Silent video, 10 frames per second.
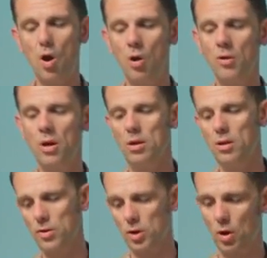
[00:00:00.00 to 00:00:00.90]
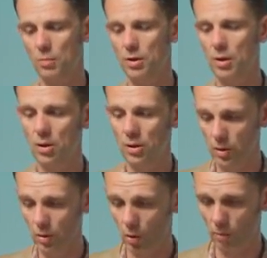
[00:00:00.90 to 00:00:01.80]
on the common
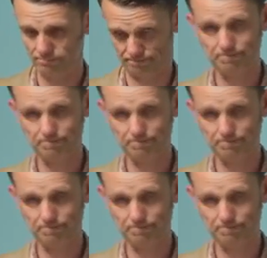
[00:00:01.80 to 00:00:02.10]
law.